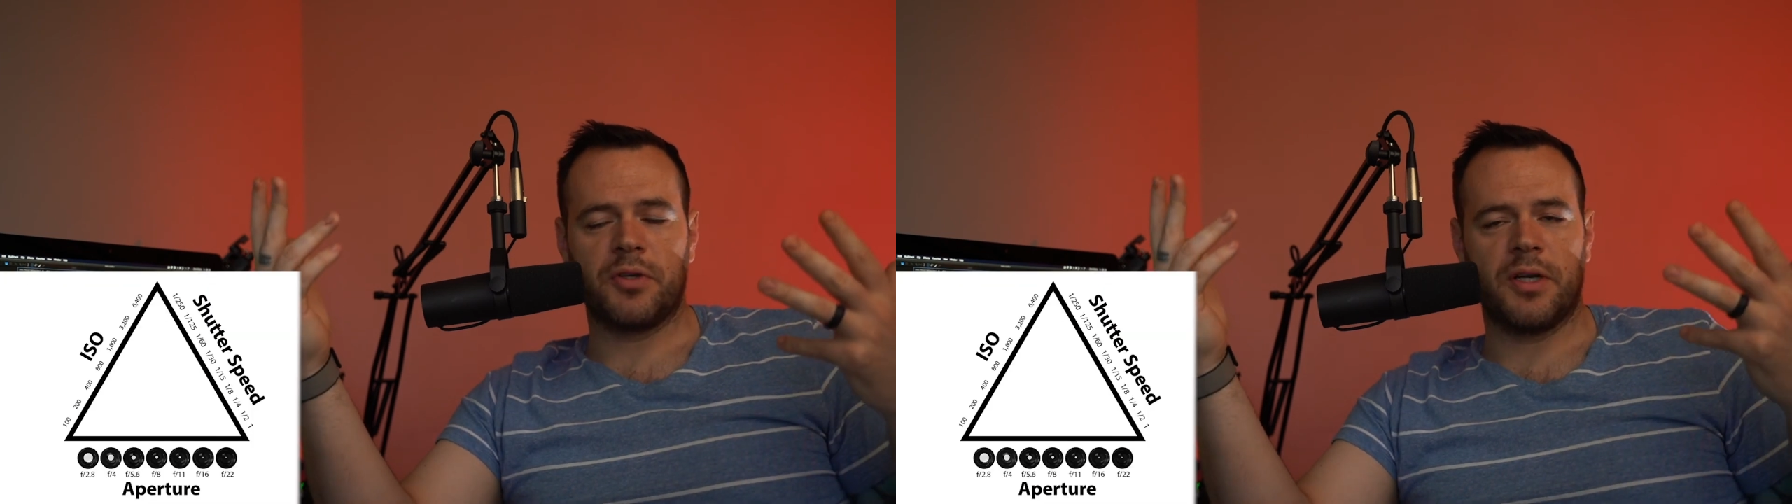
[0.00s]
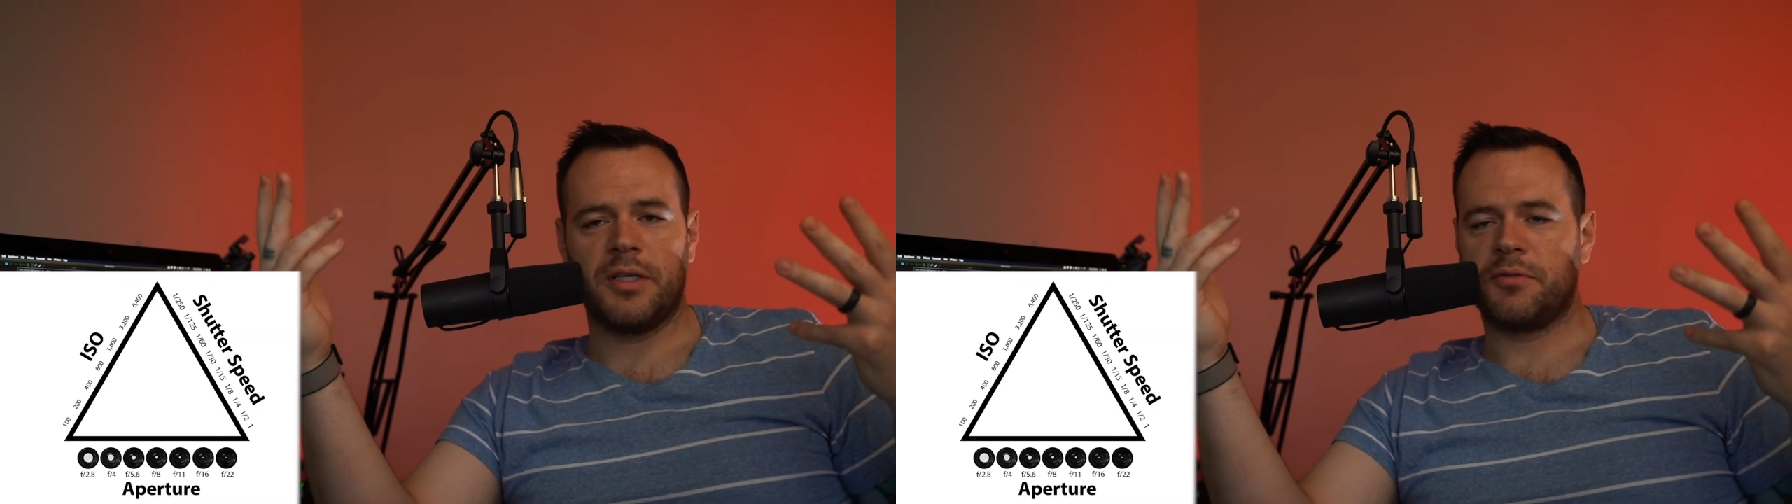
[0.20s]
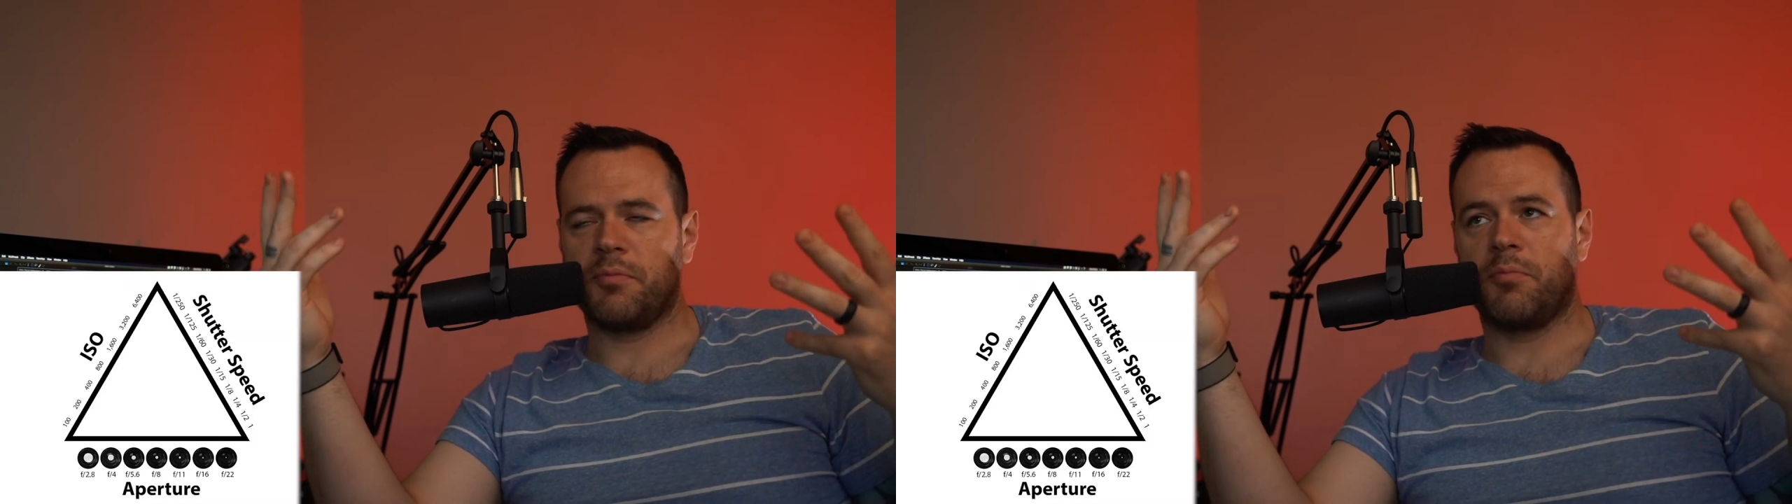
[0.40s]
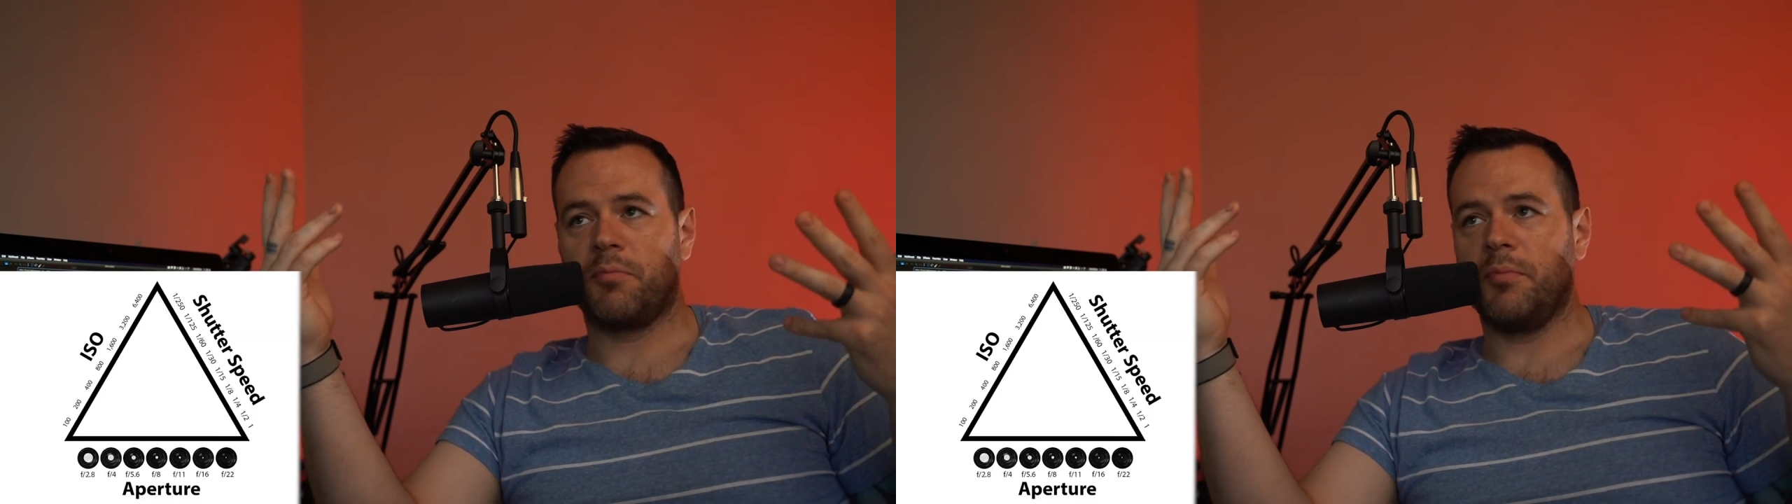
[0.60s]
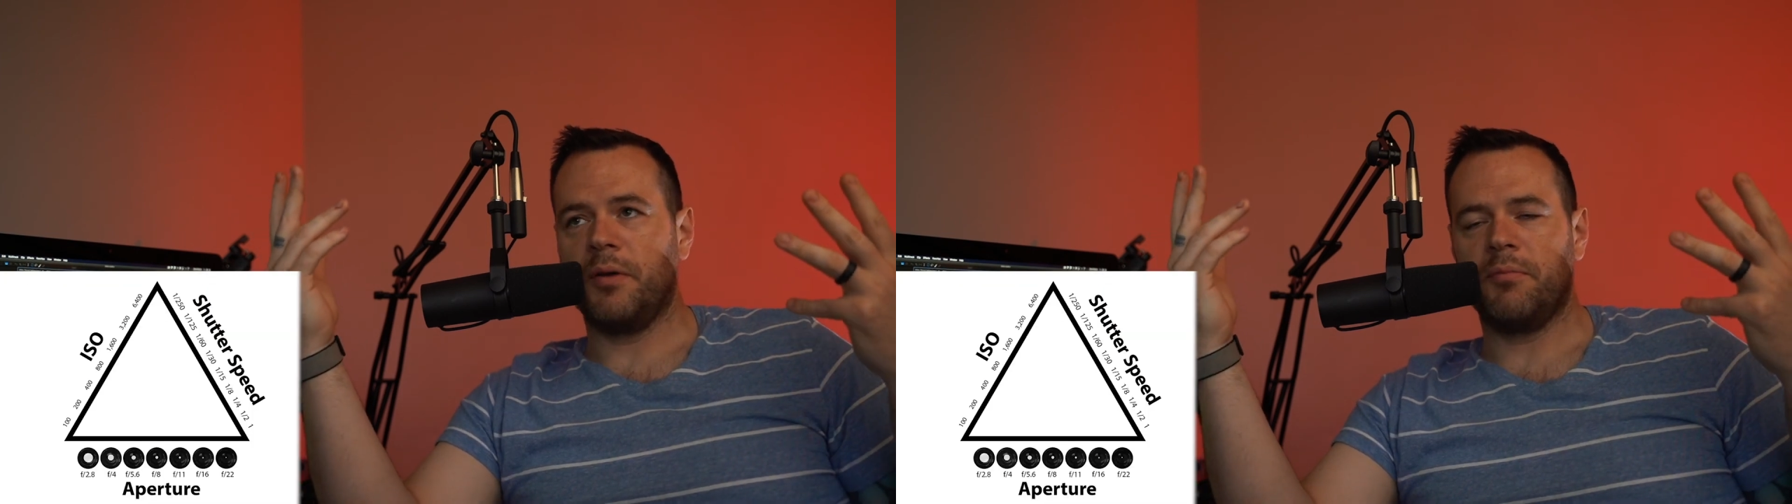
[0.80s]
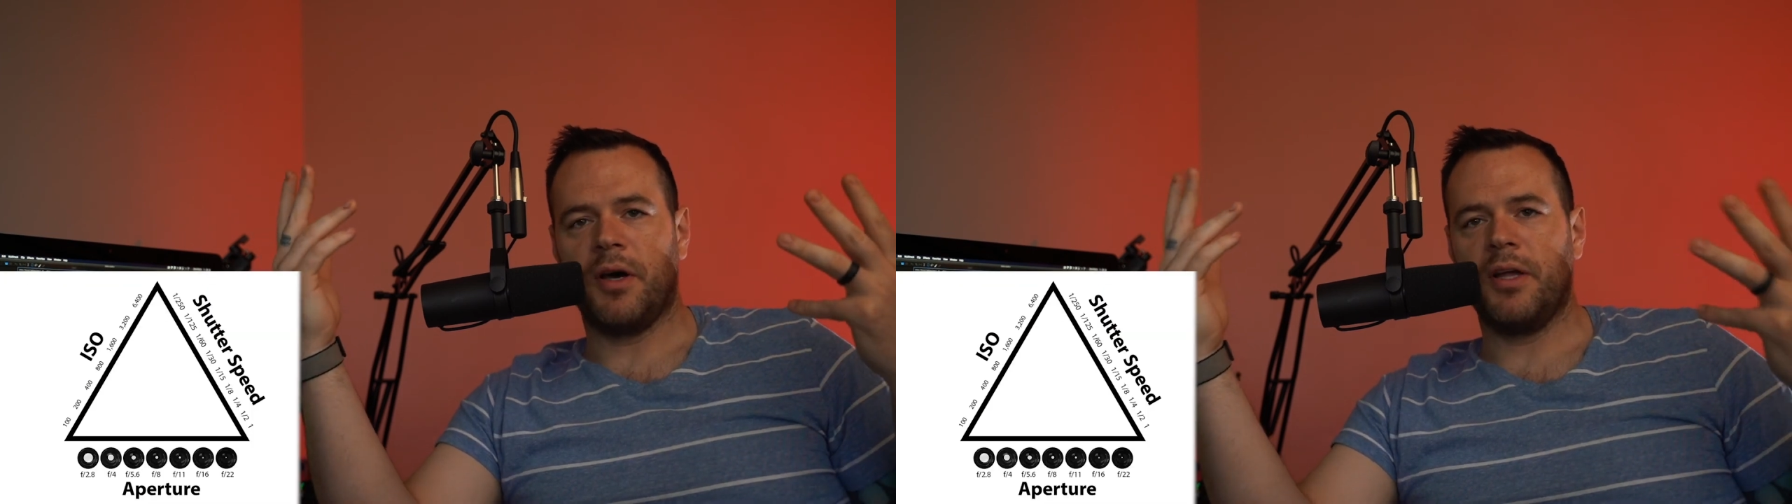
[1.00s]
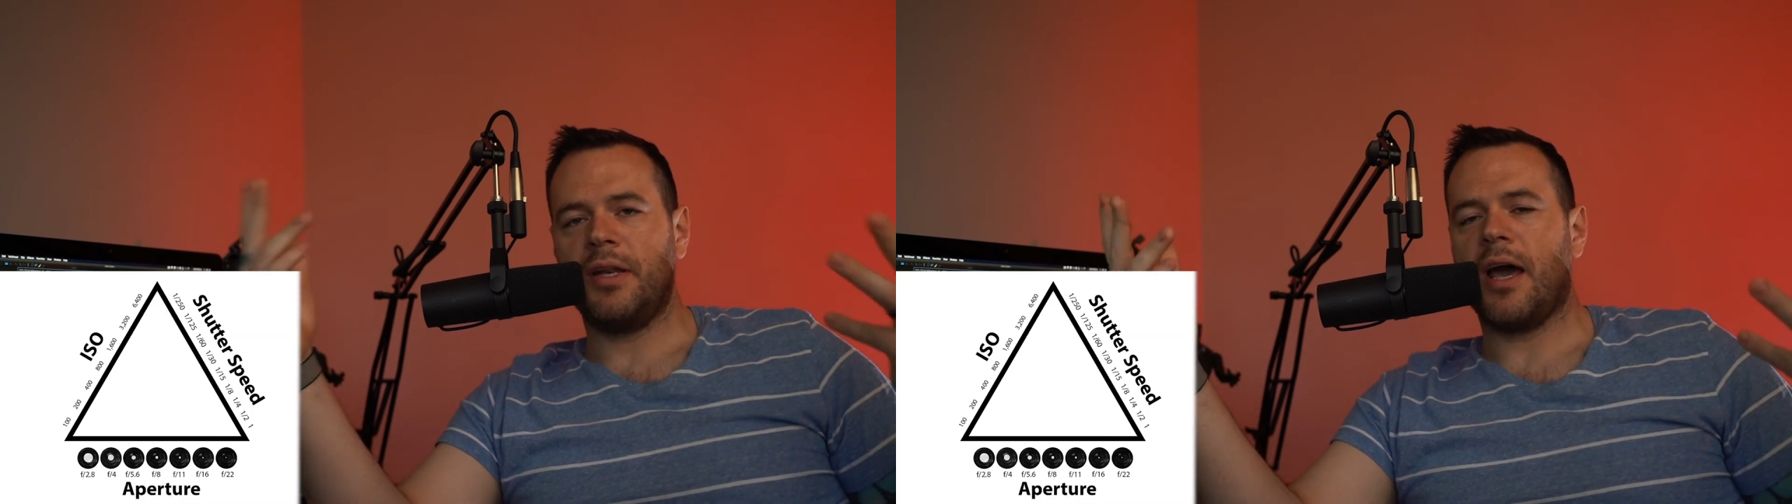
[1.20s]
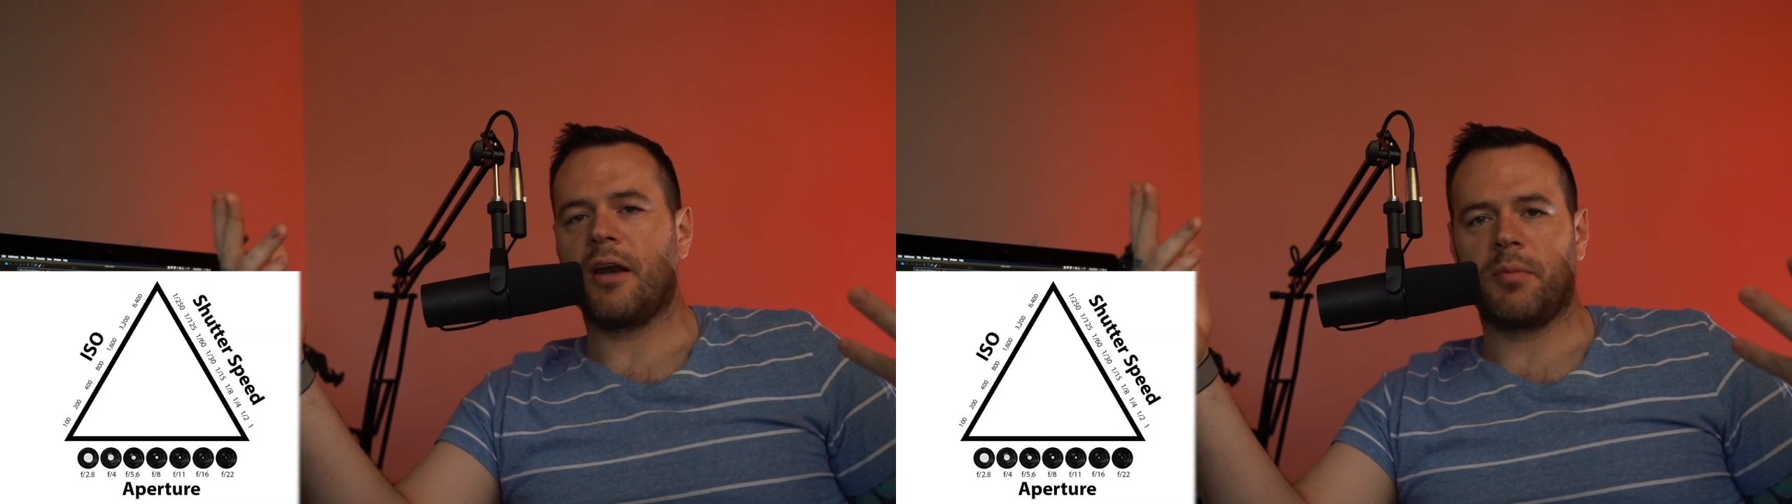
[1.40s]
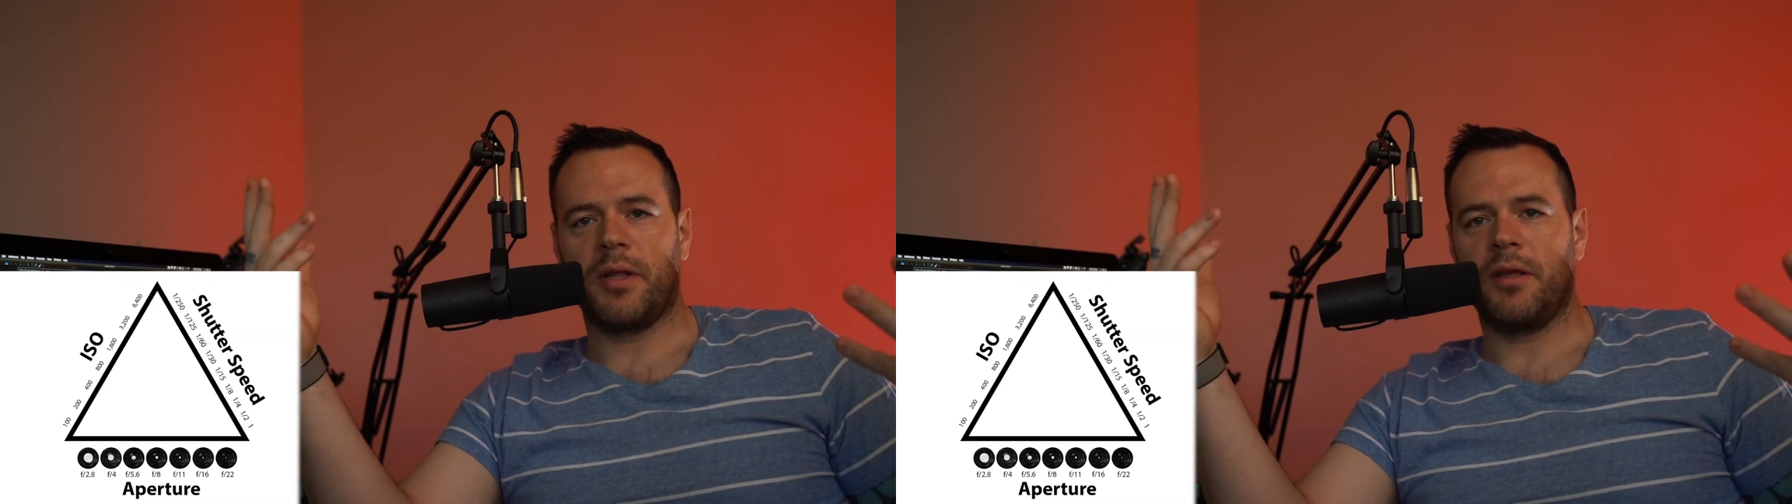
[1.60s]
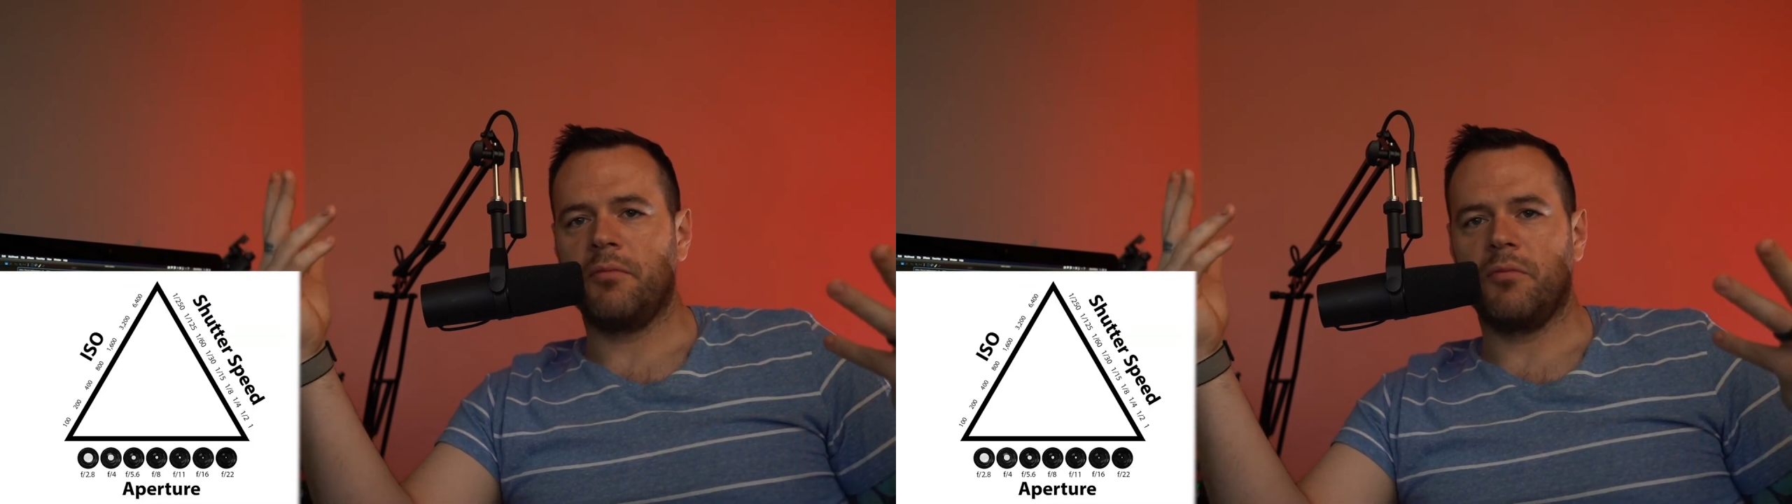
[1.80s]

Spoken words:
is undoubtedly